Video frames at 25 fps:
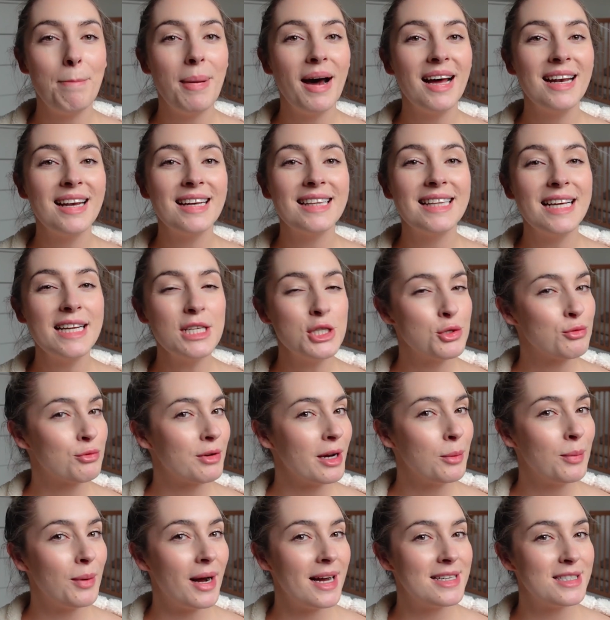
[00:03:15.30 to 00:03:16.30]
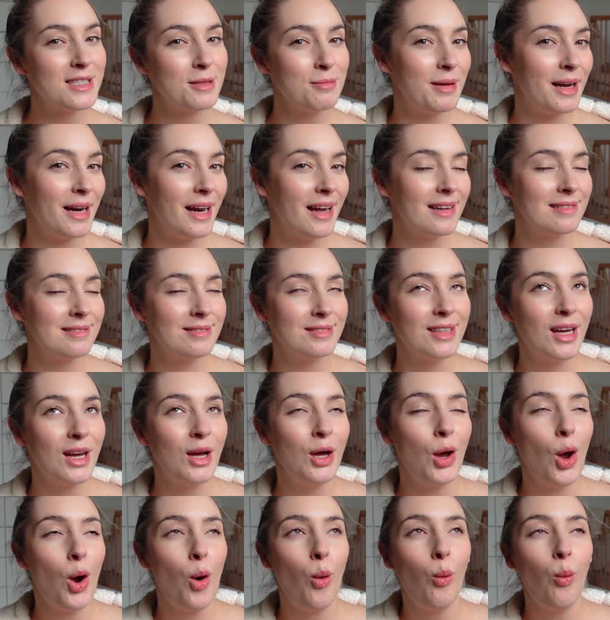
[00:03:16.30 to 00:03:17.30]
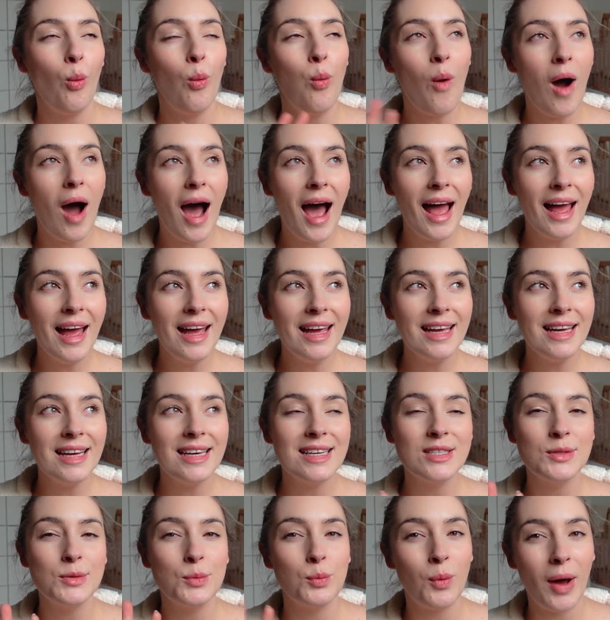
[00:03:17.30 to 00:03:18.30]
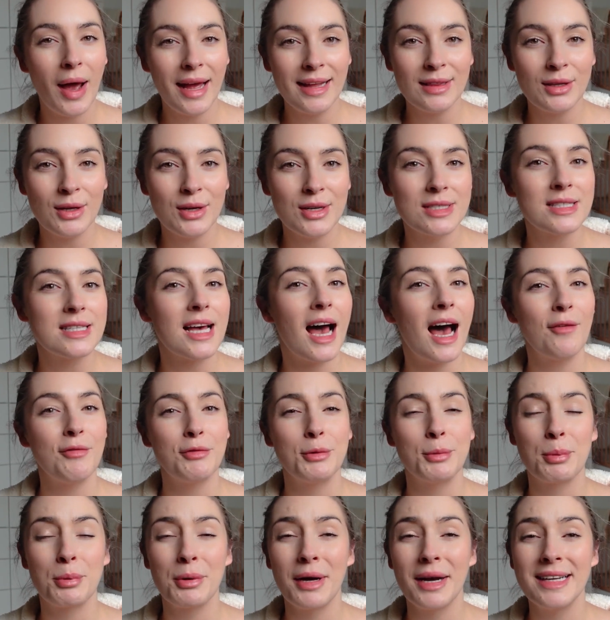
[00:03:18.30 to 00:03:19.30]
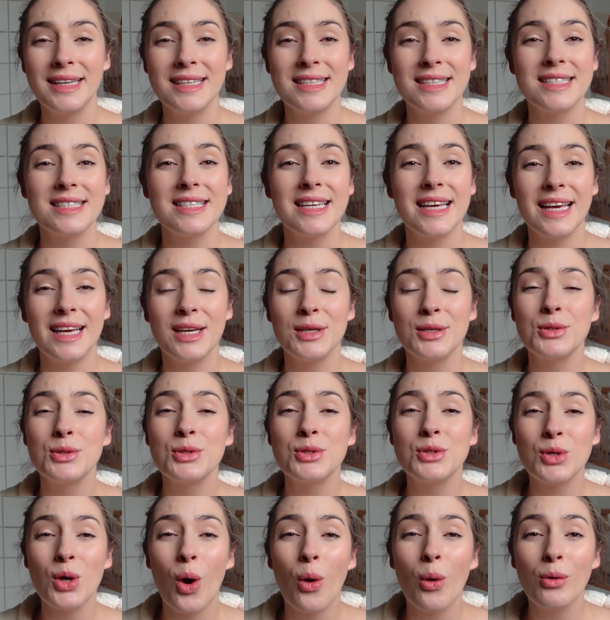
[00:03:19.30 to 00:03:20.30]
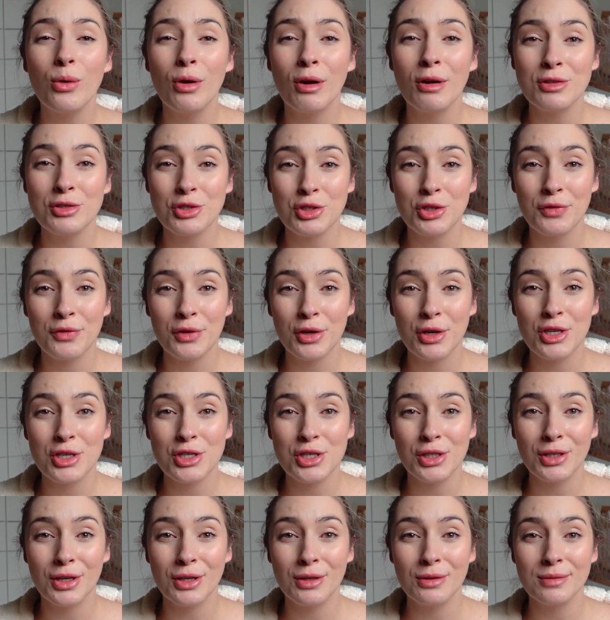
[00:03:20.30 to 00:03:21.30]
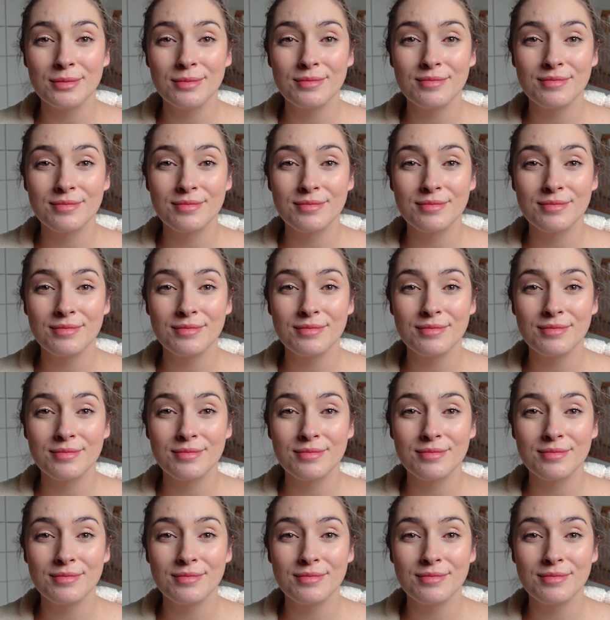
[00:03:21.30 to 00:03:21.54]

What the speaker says: But let's rewind a minute. Why is weight loss after pregnancy so controversial?